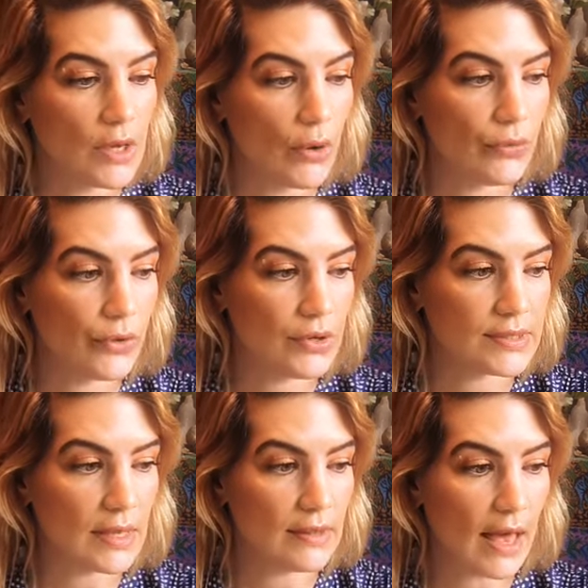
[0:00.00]
So
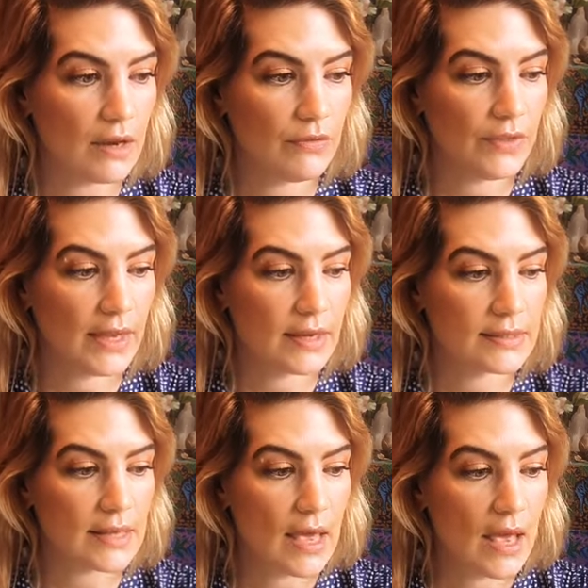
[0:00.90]
there's a lot of
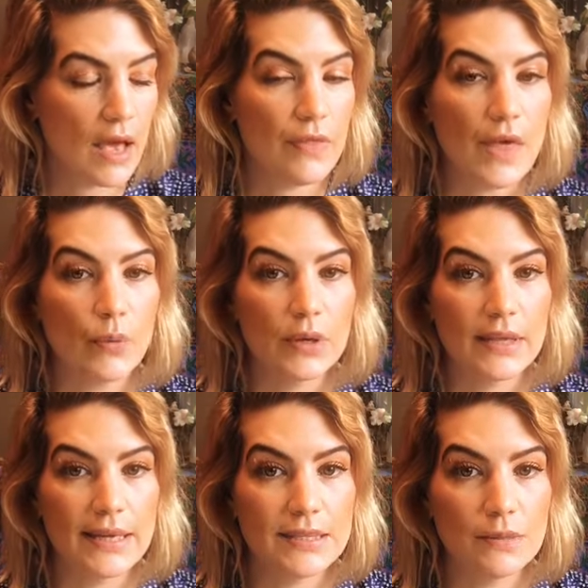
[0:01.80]
things that
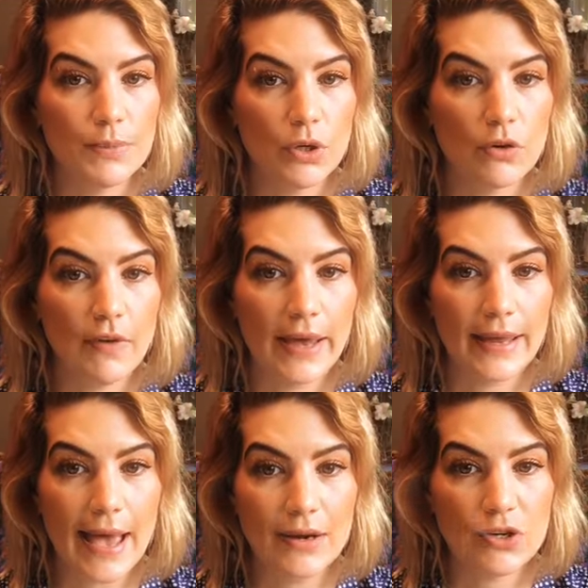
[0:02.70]
relate to
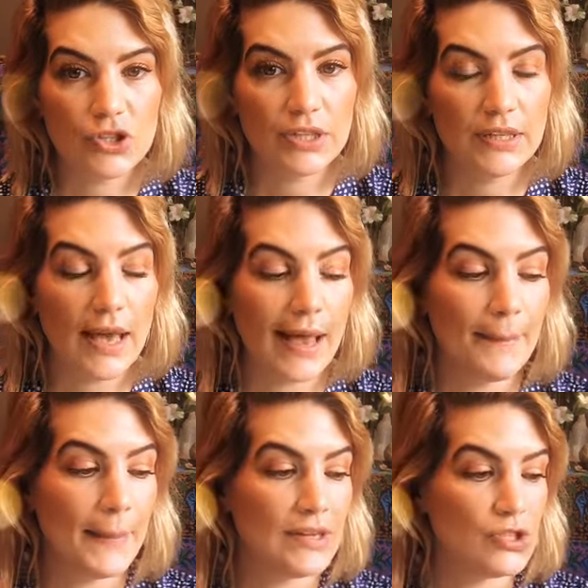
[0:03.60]
purifying energy. I
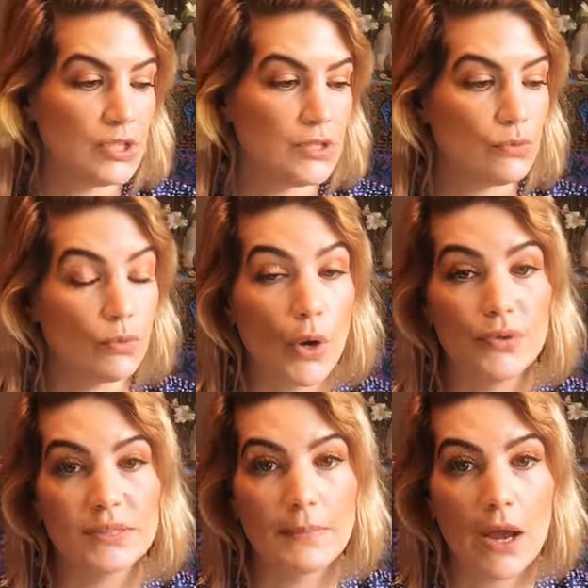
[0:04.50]
mentioned
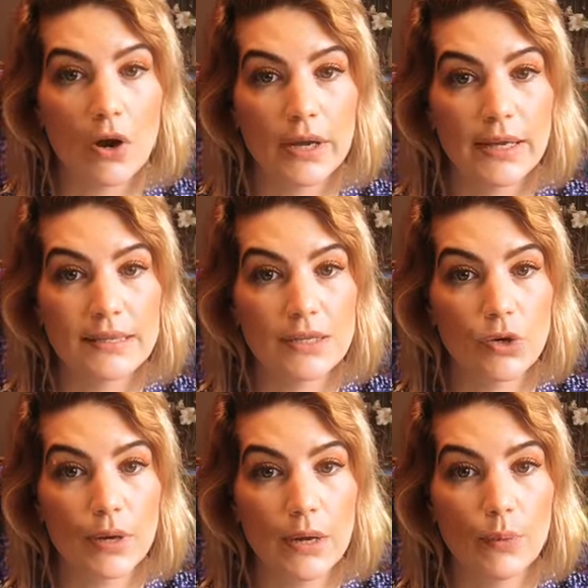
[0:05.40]
rosemary is a
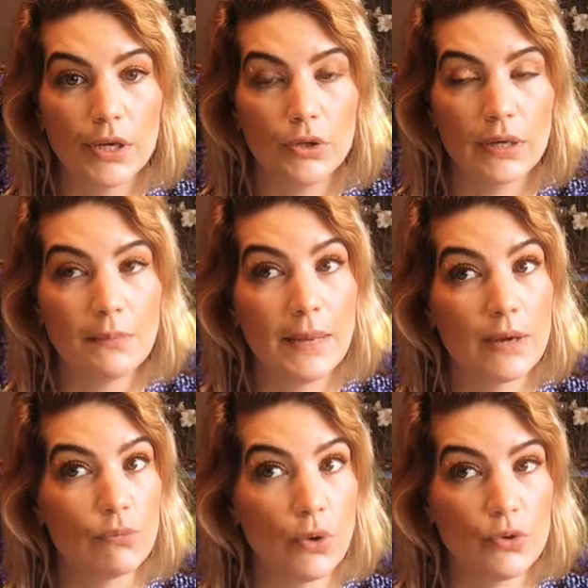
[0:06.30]
great one. You can
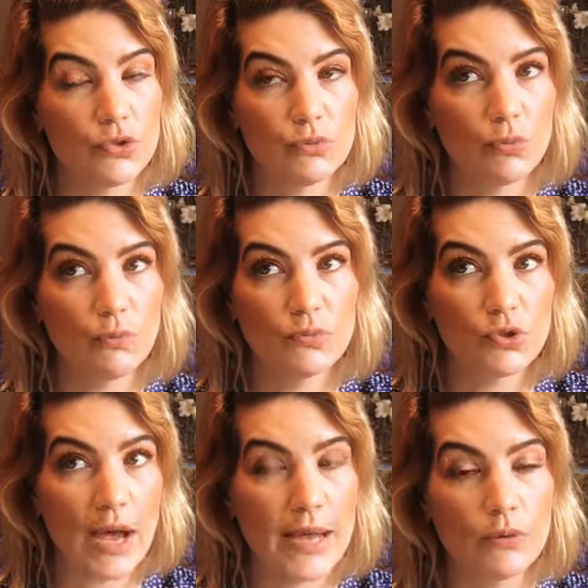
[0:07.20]
make ro
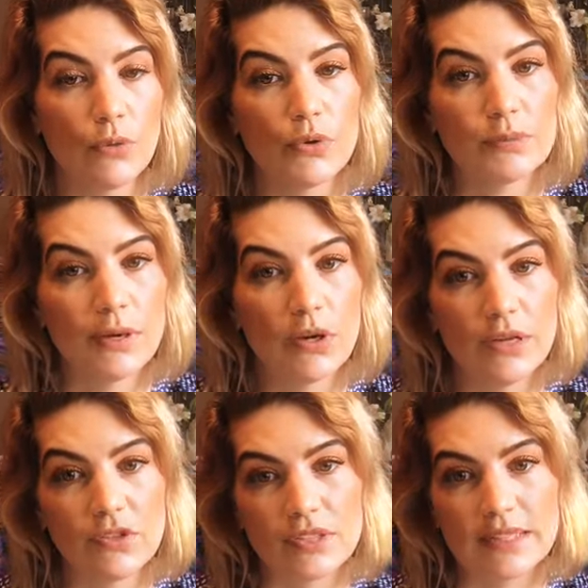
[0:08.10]
dried
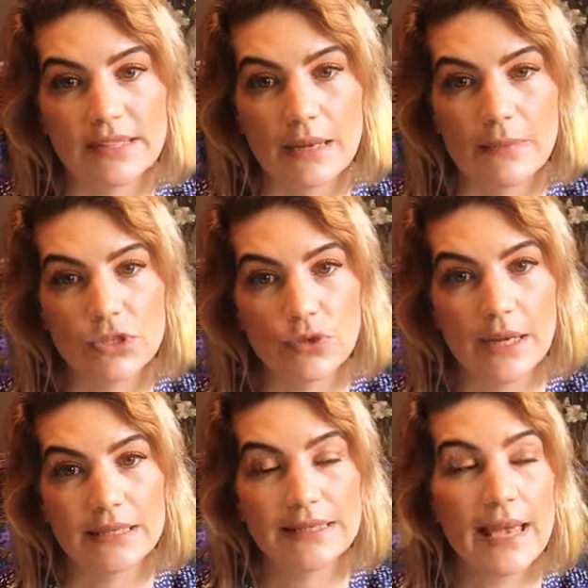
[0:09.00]
rosemary, there's the same as
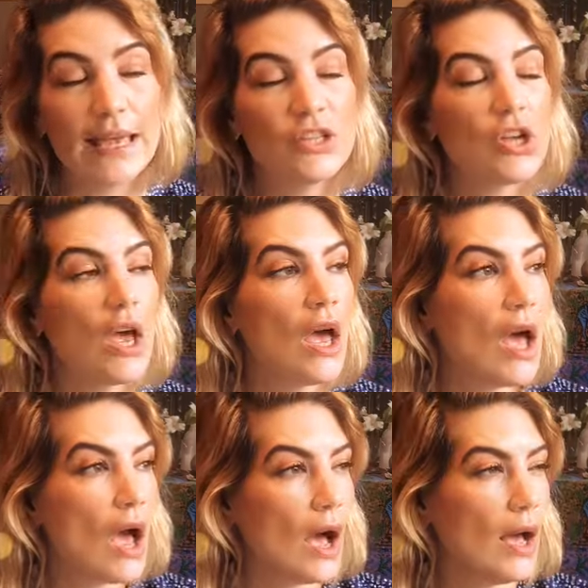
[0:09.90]
dried sage.
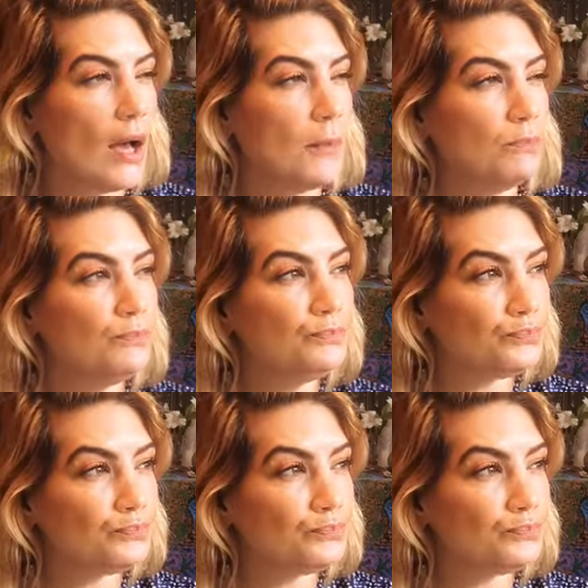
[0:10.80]
Um,